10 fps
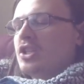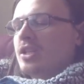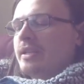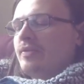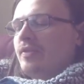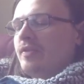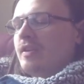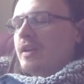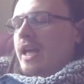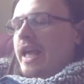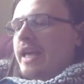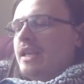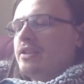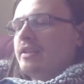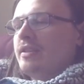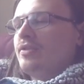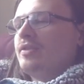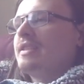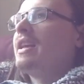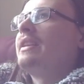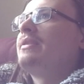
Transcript: list for ages and just decided to